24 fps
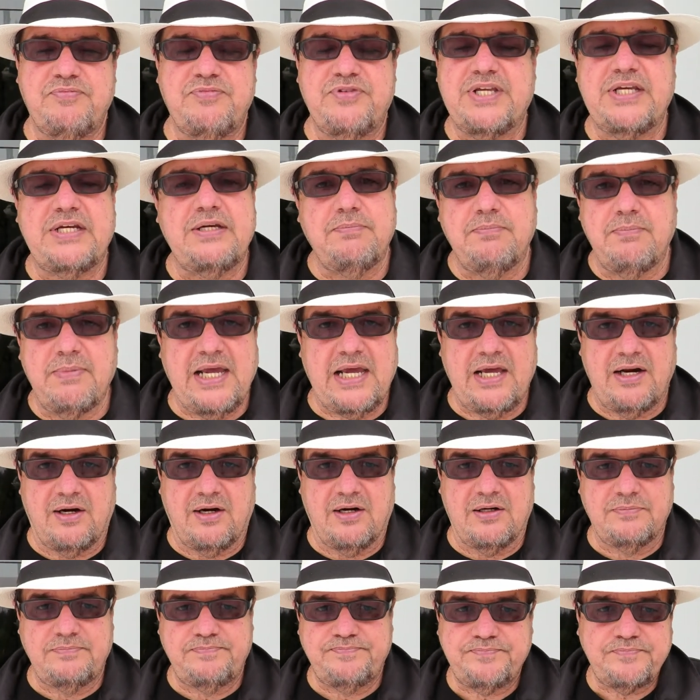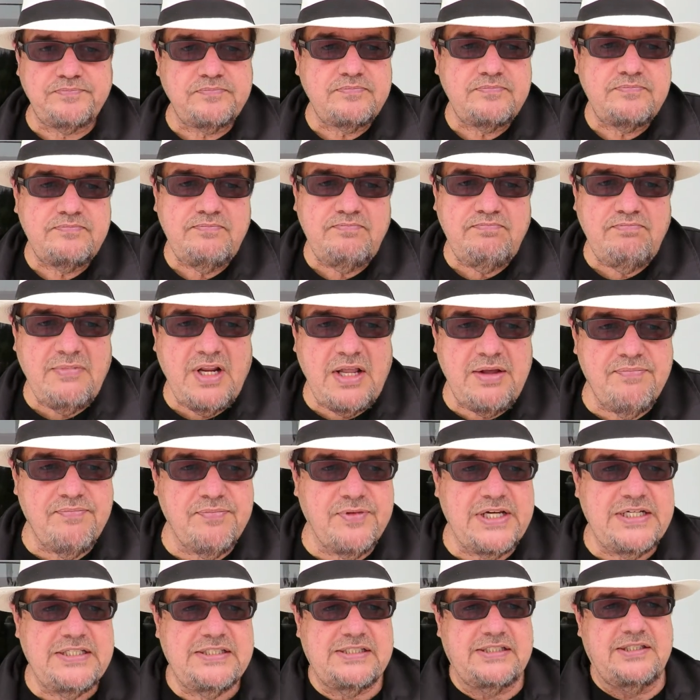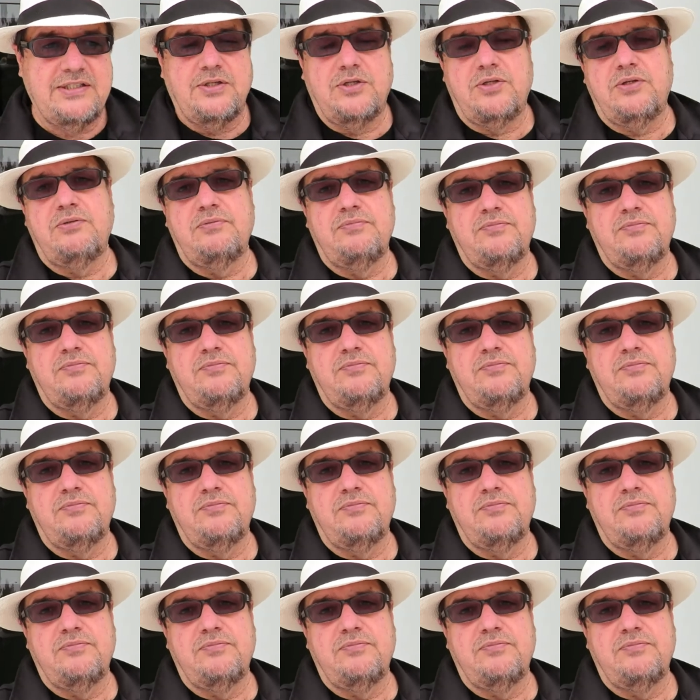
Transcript: didn't matter. They still